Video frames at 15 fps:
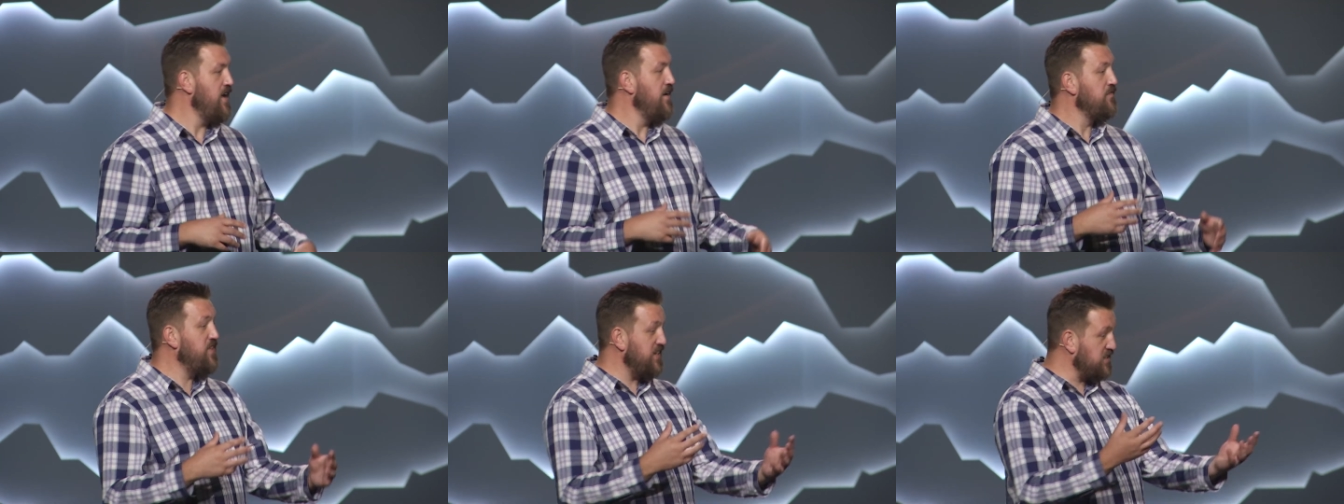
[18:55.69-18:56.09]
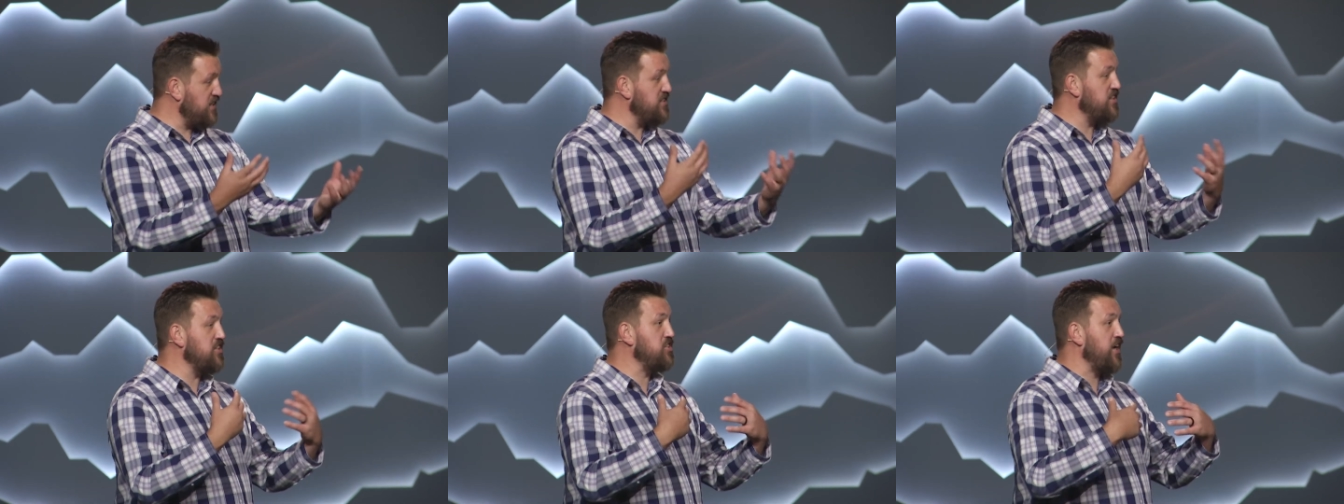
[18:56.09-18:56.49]
This
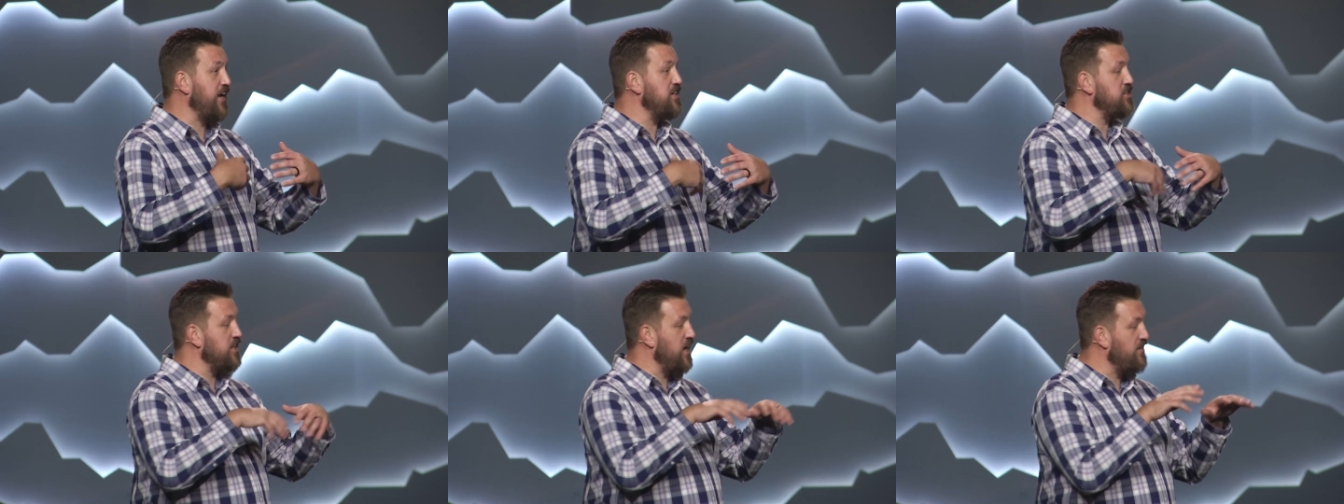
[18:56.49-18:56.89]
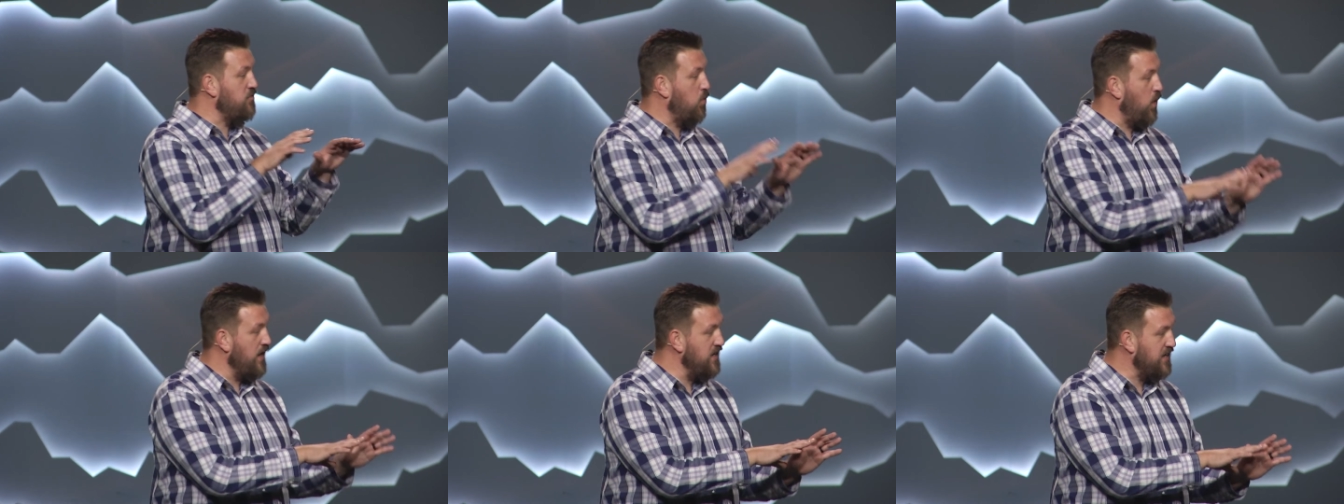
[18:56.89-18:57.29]
is the changing of
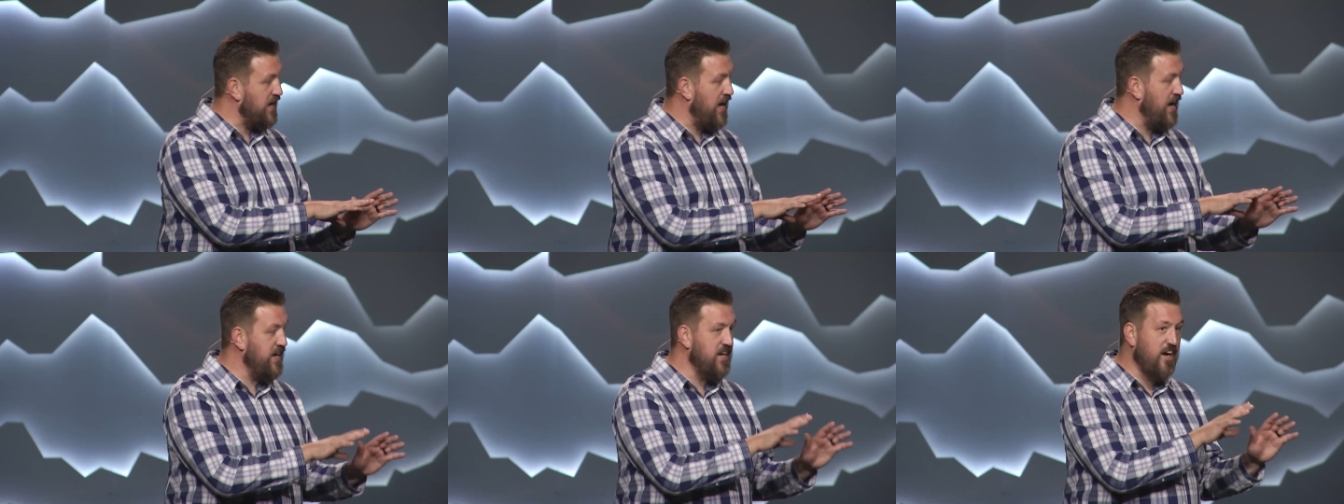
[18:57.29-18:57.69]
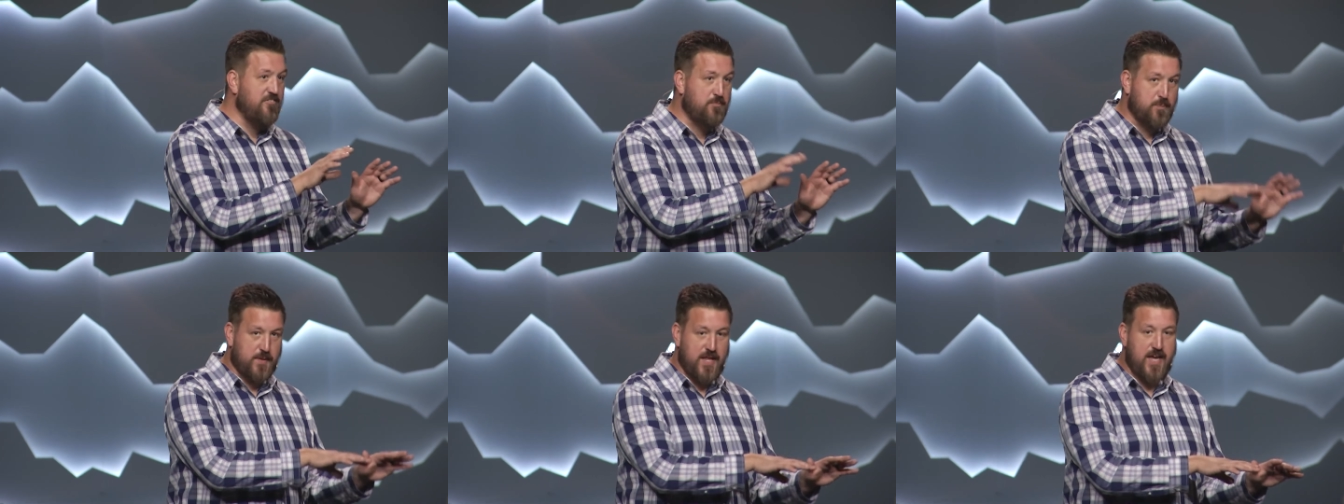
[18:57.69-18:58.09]
one kind
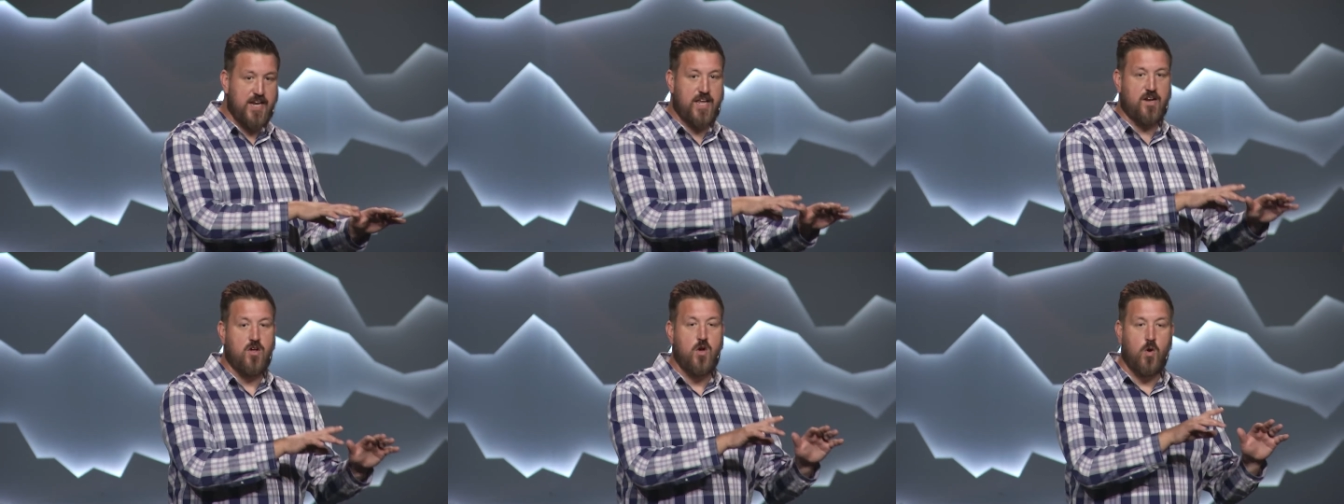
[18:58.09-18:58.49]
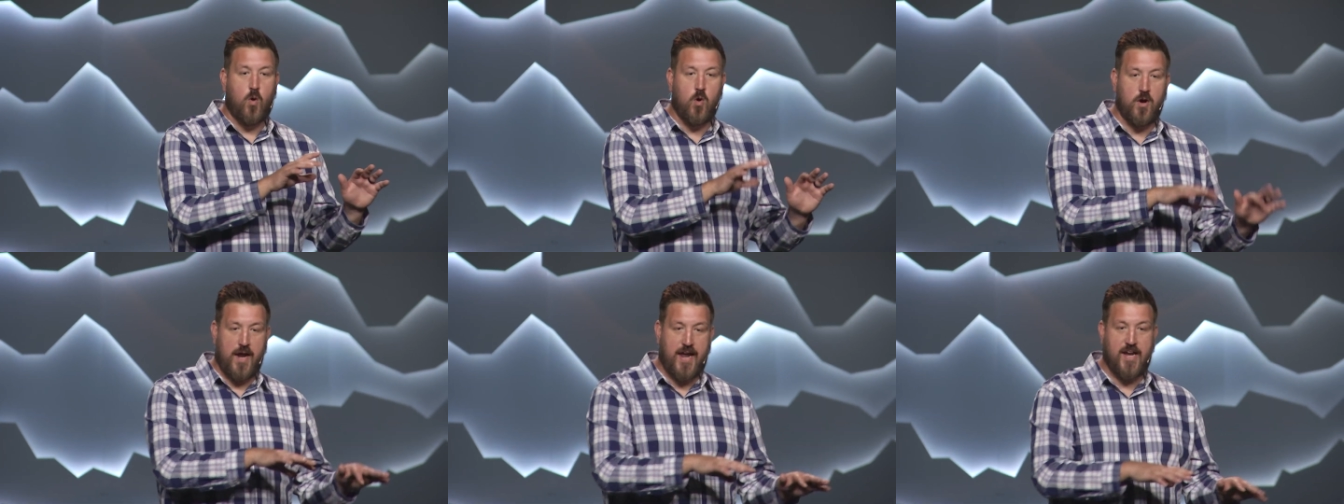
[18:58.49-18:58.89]
of planet
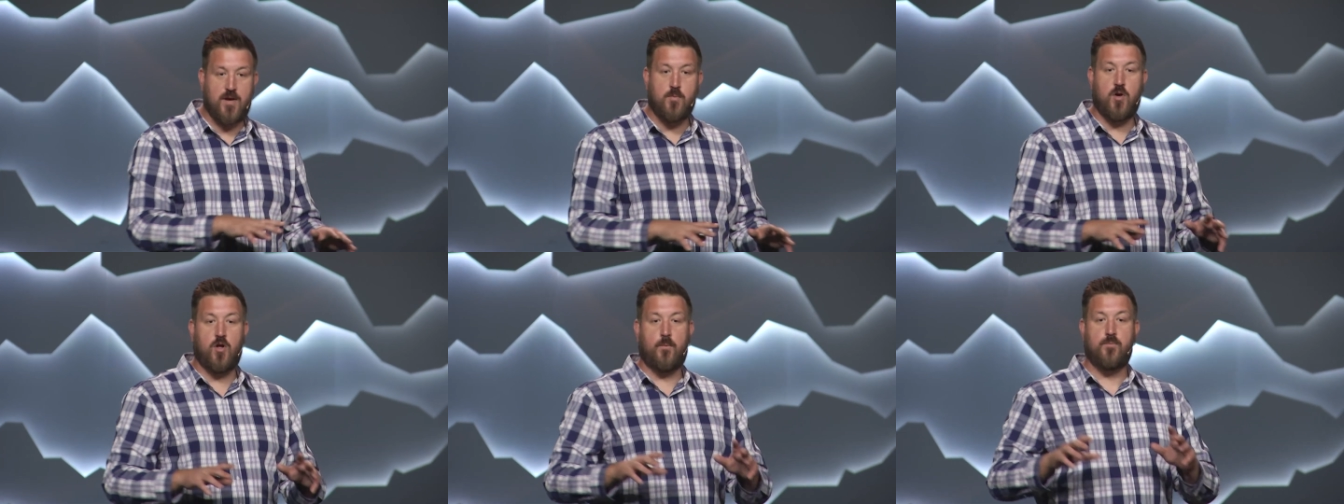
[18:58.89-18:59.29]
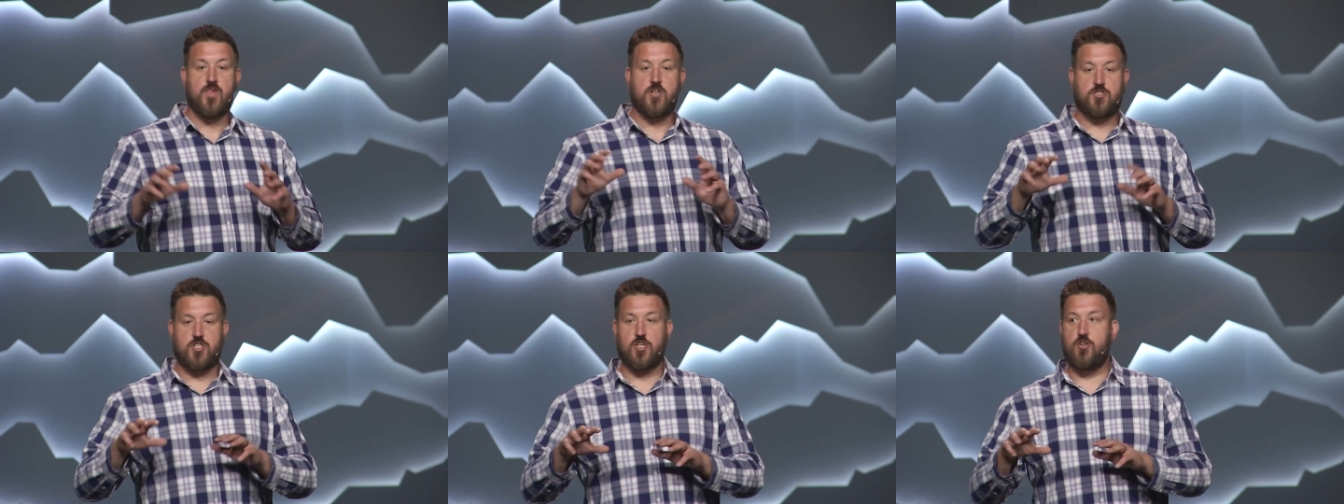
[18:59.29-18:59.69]
or animal
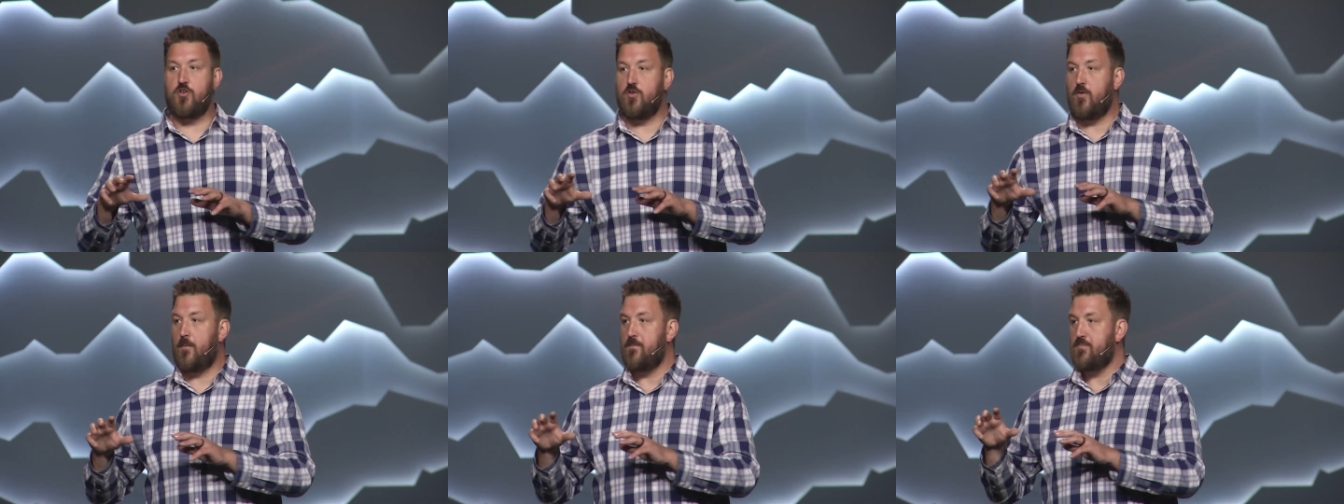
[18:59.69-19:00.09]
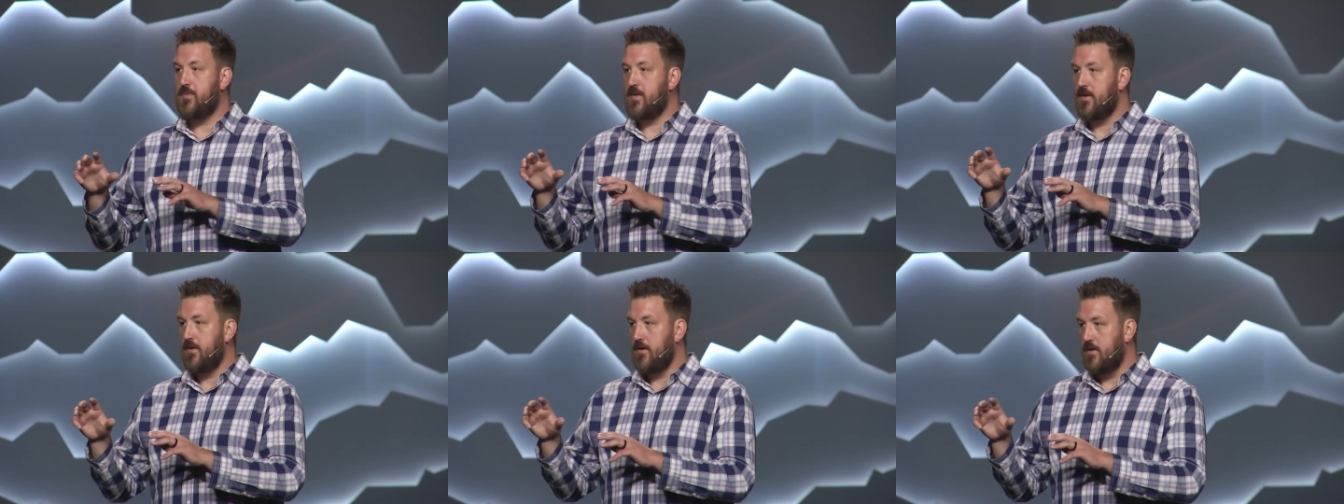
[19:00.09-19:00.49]
to
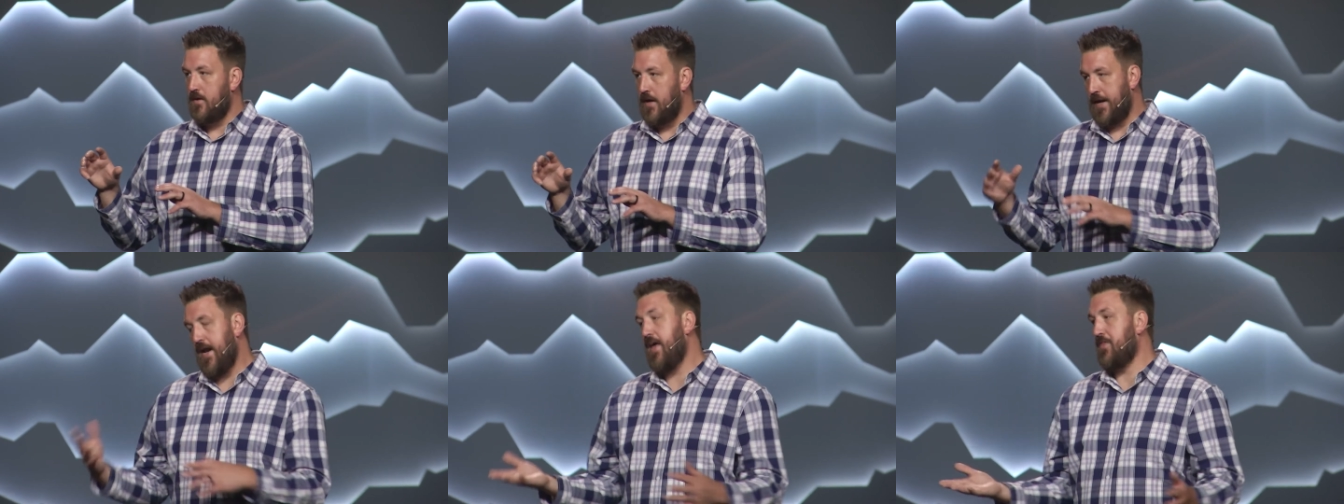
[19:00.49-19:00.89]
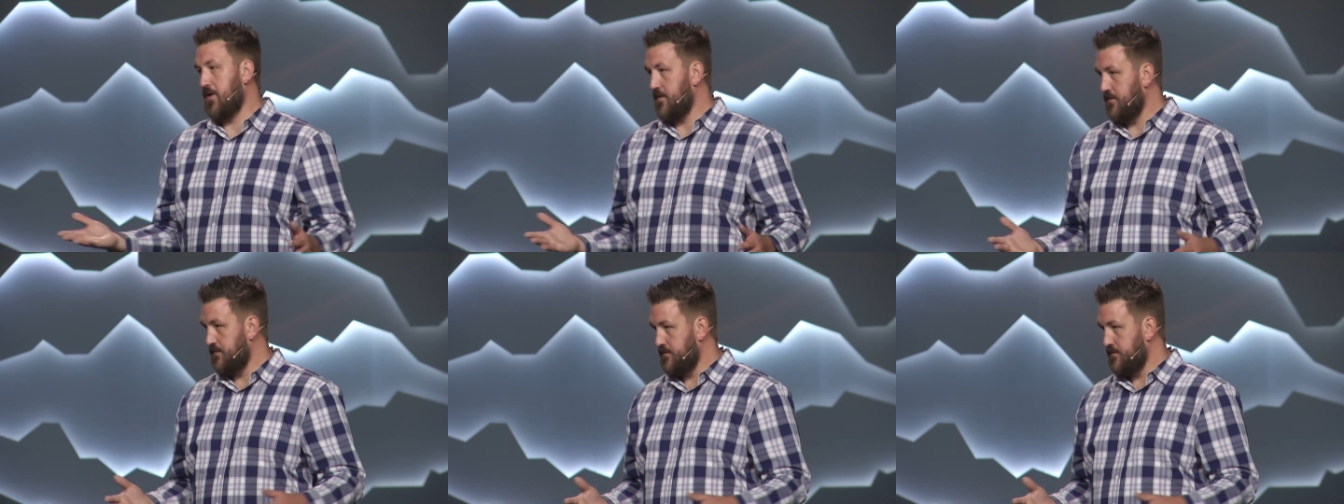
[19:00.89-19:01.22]
another.